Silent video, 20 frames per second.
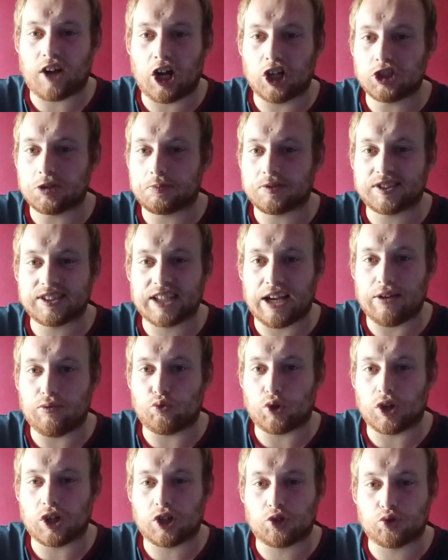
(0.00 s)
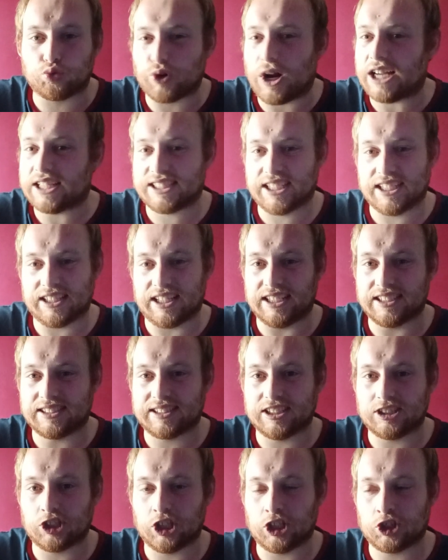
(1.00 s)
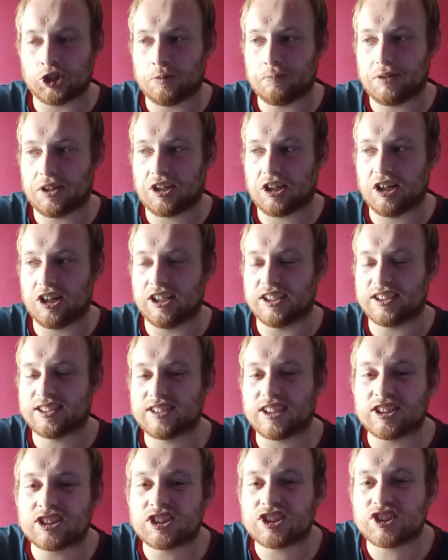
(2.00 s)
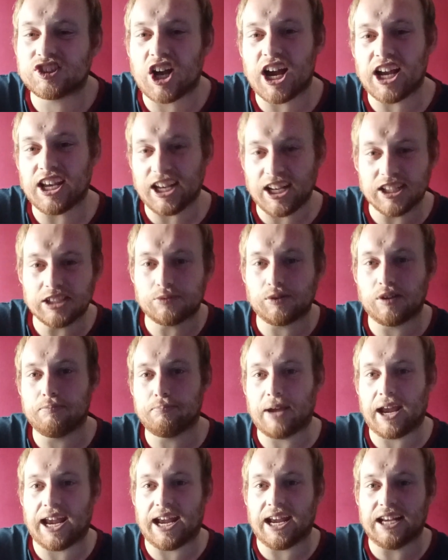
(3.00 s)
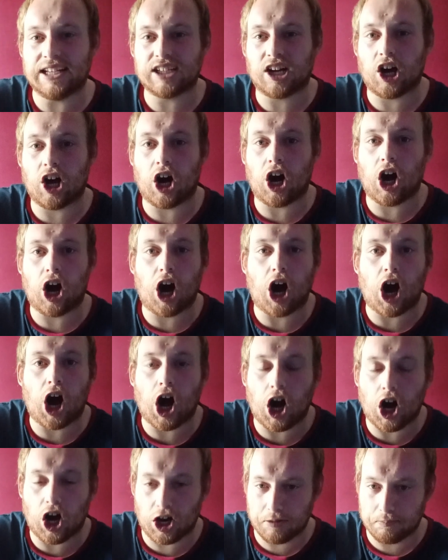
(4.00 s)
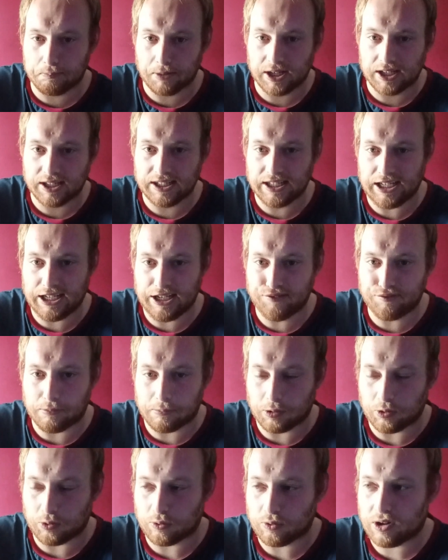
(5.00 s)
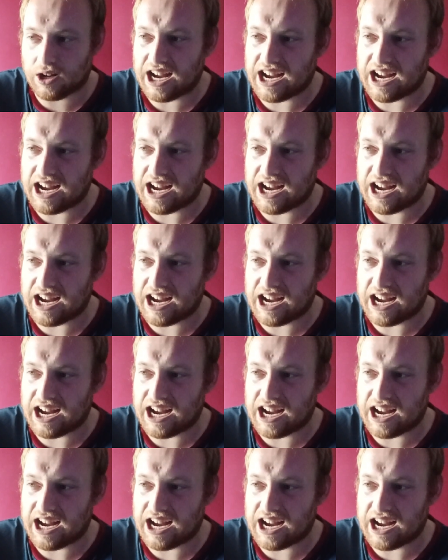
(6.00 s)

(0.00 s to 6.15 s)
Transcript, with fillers: 100% regretted this decision because the signings we made are unbelievable.